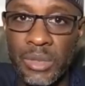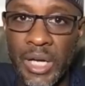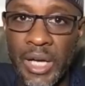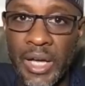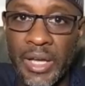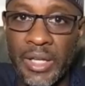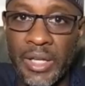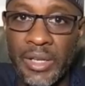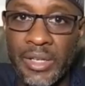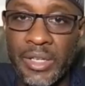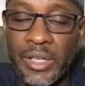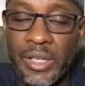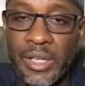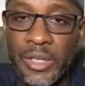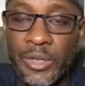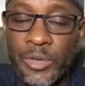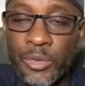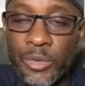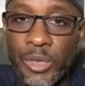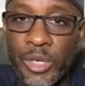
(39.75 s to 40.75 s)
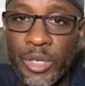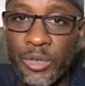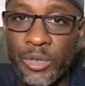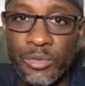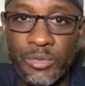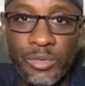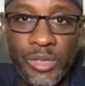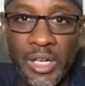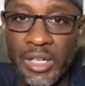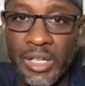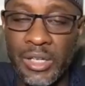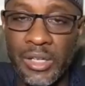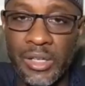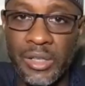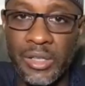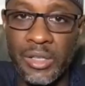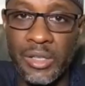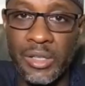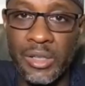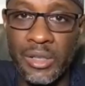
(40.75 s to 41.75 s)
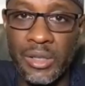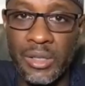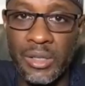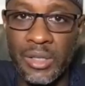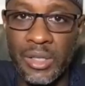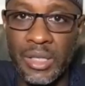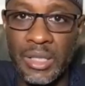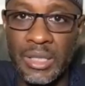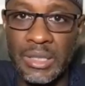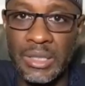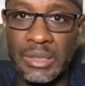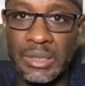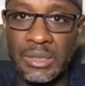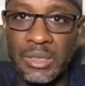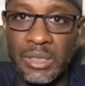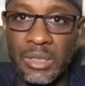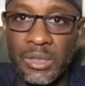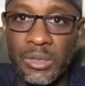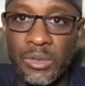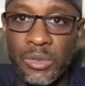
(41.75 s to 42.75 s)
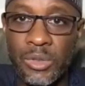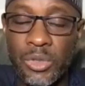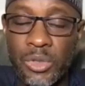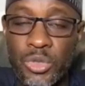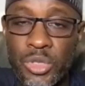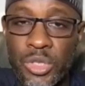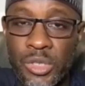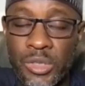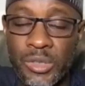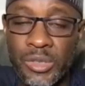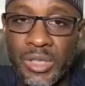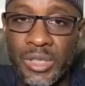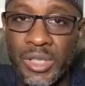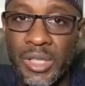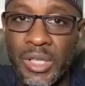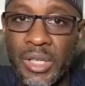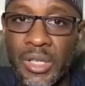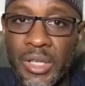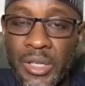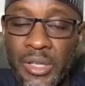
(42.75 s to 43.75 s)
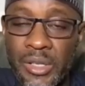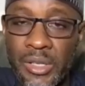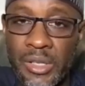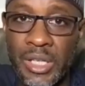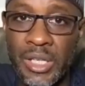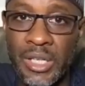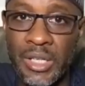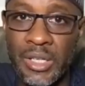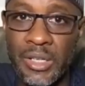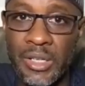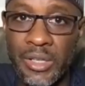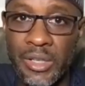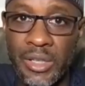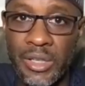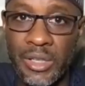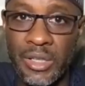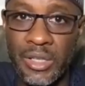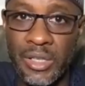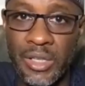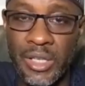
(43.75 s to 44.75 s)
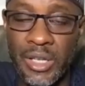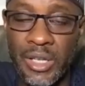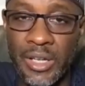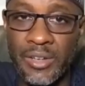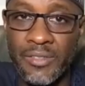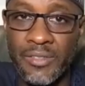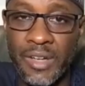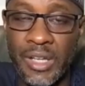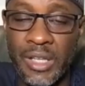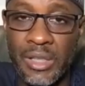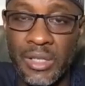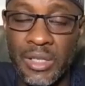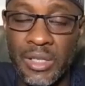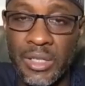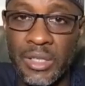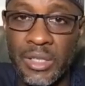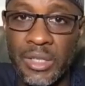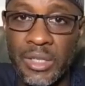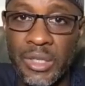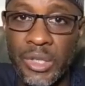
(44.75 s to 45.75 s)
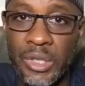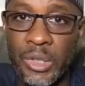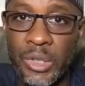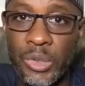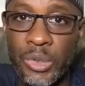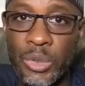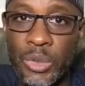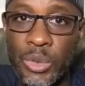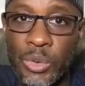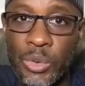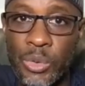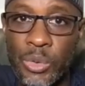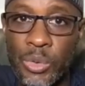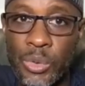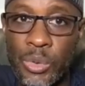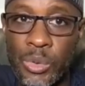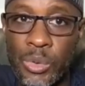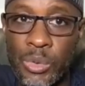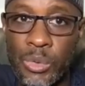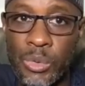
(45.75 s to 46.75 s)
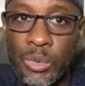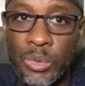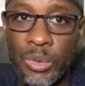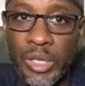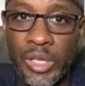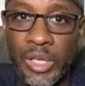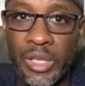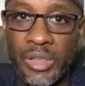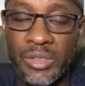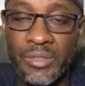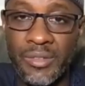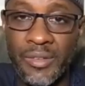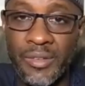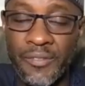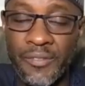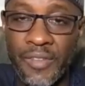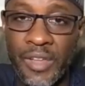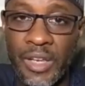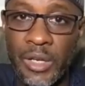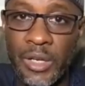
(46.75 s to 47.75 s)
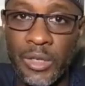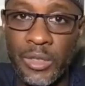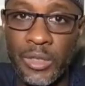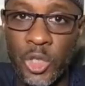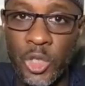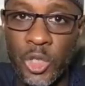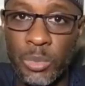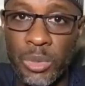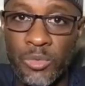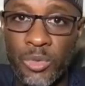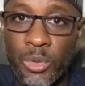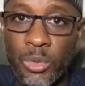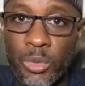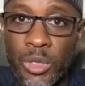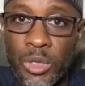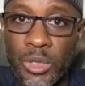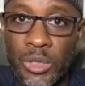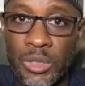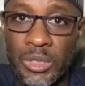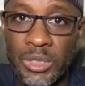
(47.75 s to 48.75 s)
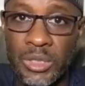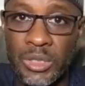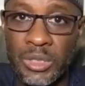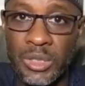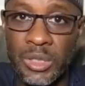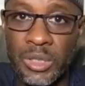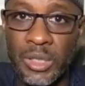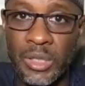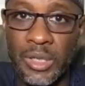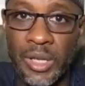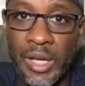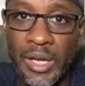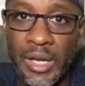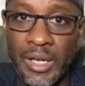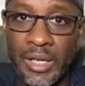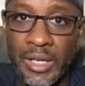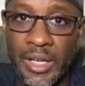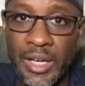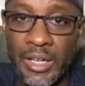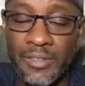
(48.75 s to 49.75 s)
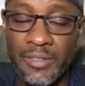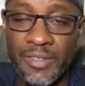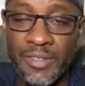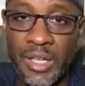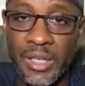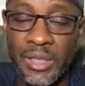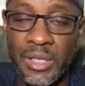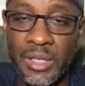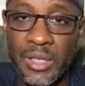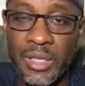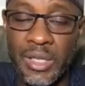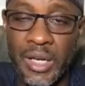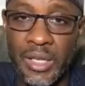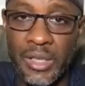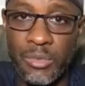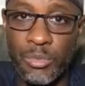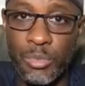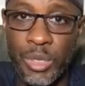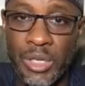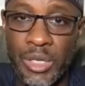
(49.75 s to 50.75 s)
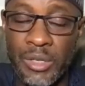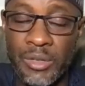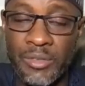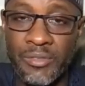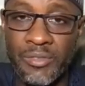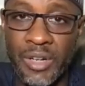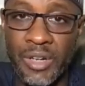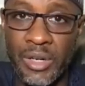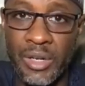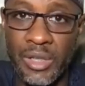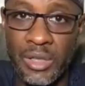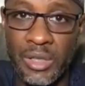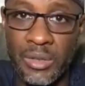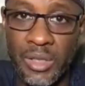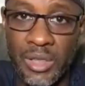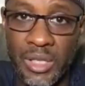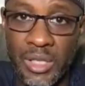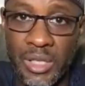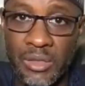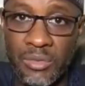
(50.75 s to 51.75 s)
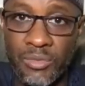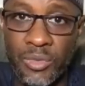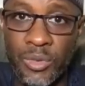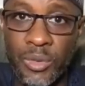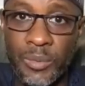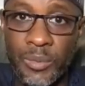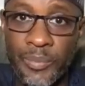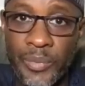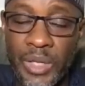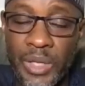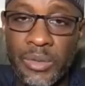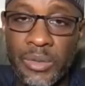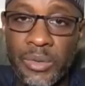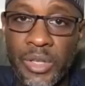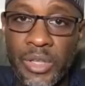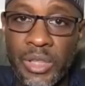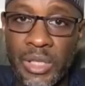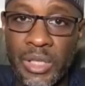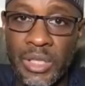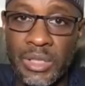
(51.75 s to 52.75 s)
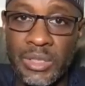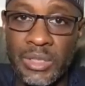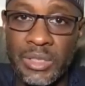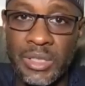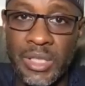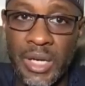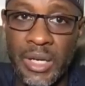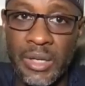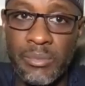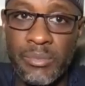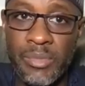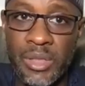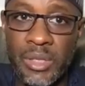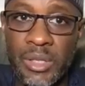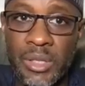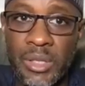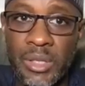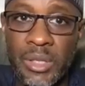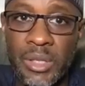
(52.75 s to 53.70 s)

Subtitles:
I did a little bit of analysis, and the conclusion is that this is an adversary who is feeling on top of the world. The adversary has been very successful in recent times,